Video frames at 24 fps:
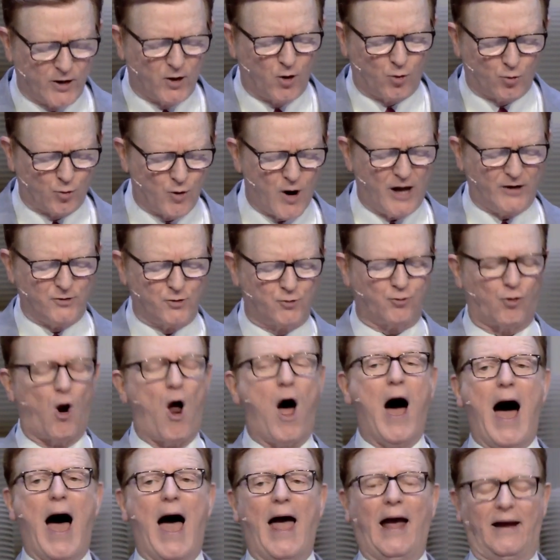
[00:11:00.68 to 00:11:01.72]
run
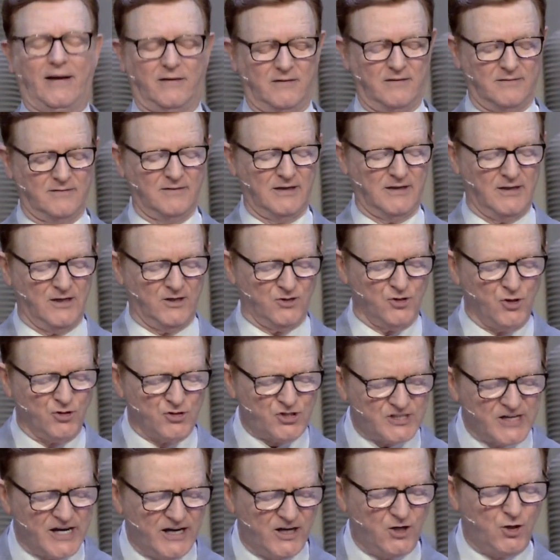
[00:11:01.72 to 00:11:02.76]
dry. You
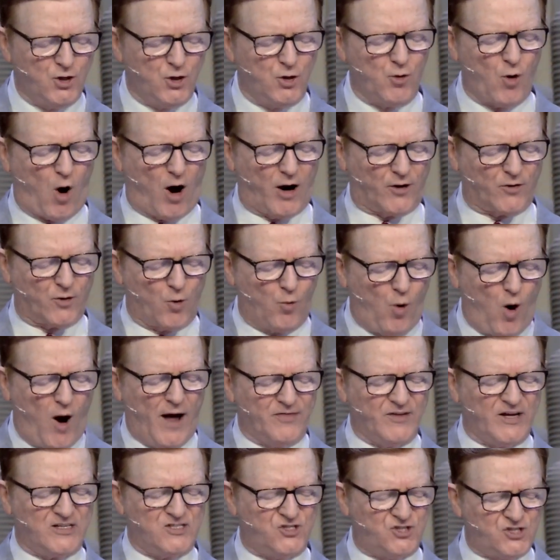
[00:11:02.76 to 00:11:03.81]
see, you are the
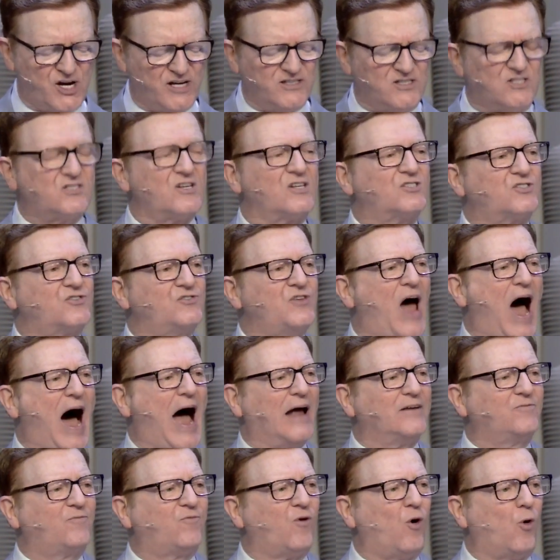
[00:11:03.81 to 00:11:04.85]
one that Jesus
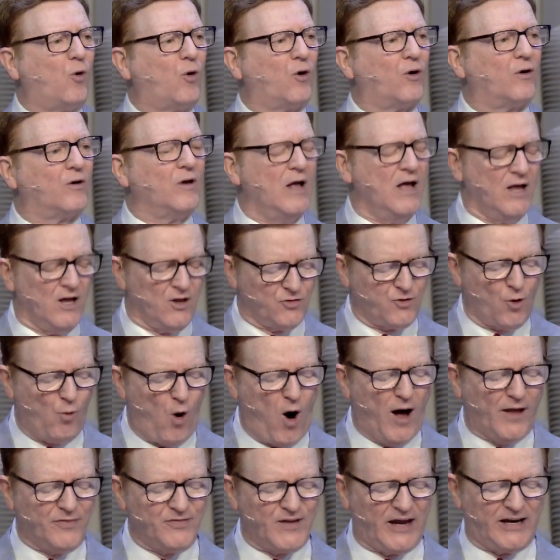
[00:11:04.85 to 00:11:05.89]
died for, the
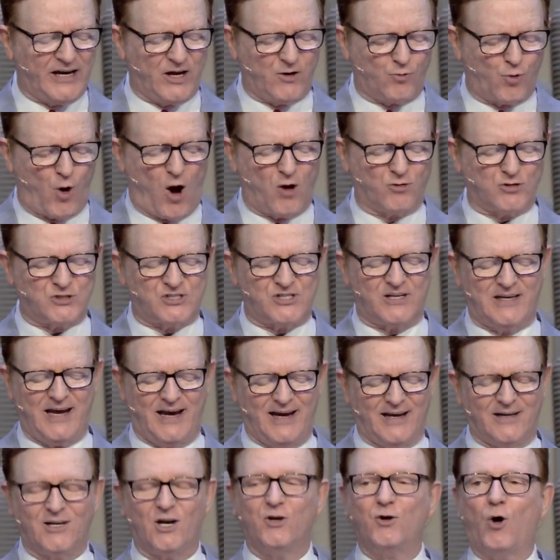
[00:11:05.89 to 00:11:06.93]
one that he rose
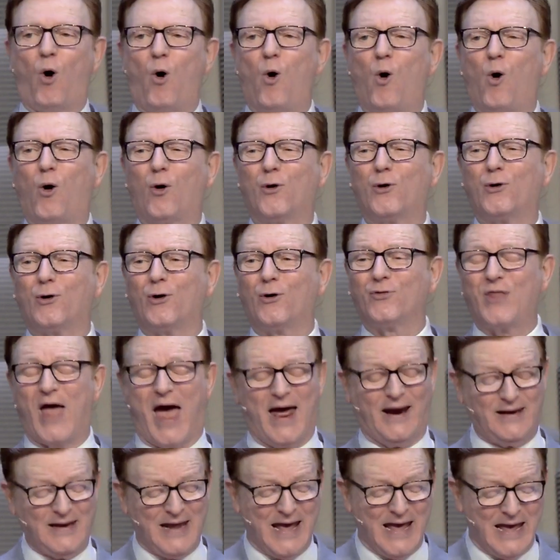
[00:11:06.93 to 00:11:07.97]
again in order
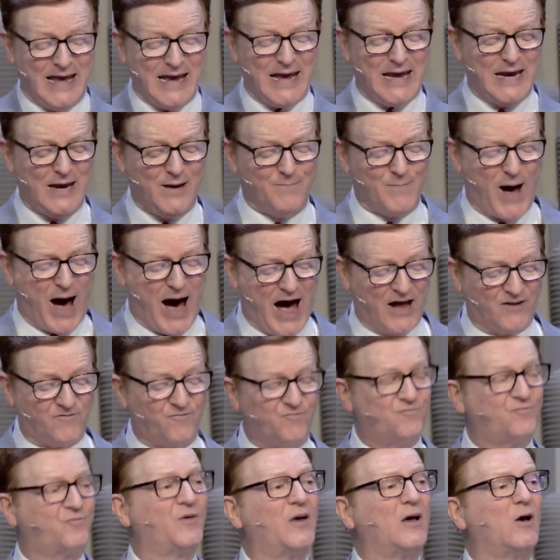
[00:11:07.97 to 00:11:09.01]
that he might
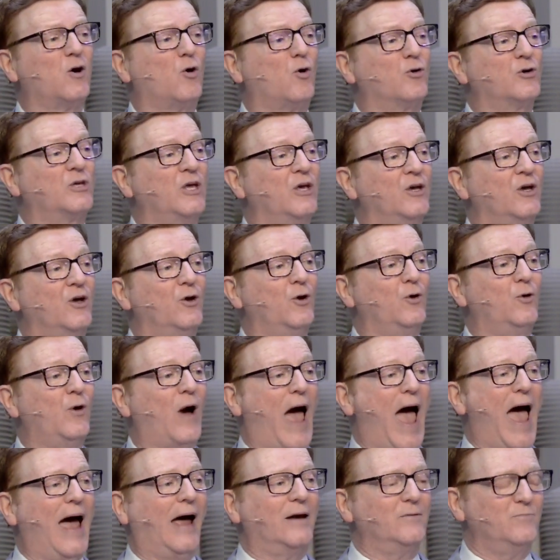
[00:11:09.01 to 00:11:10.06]
fill you
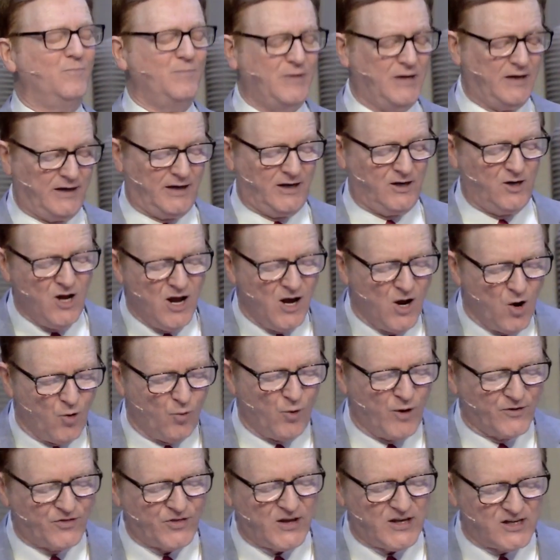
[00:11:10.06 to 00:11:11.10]
and me
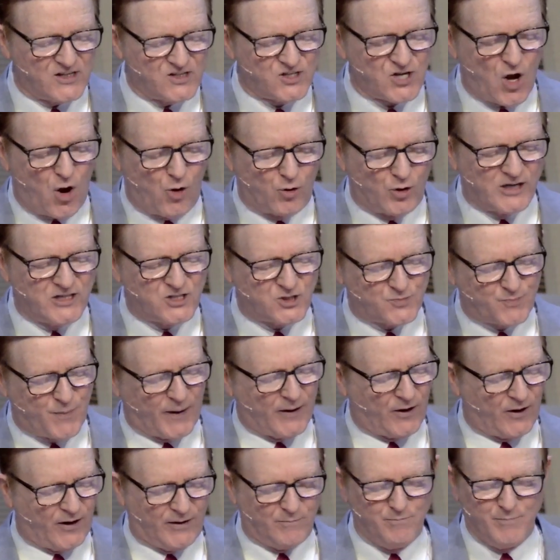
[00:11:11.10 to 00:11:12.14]
with his Holy
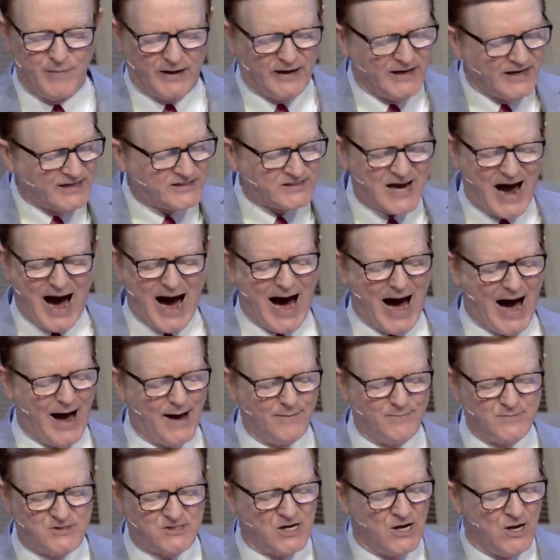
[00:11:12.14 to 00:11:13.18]
Spirit. Many
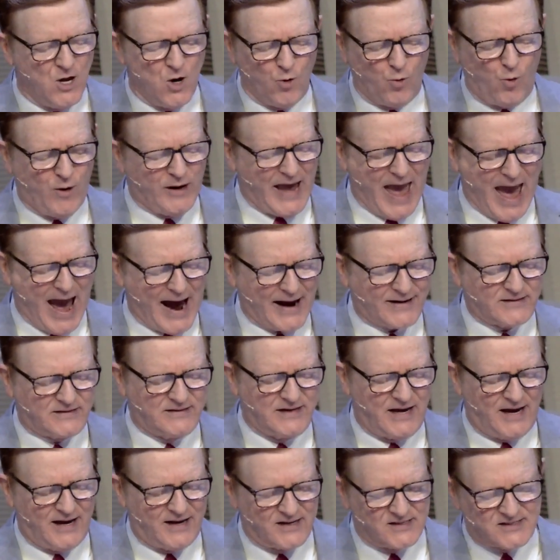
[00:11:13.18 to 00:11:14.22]
times we act
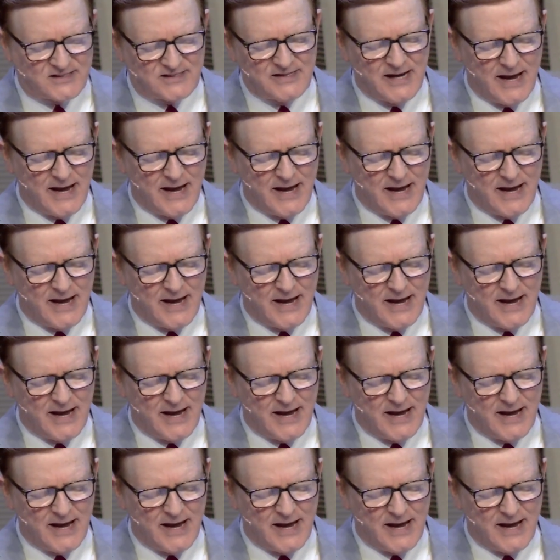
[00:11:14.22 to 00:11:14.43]
as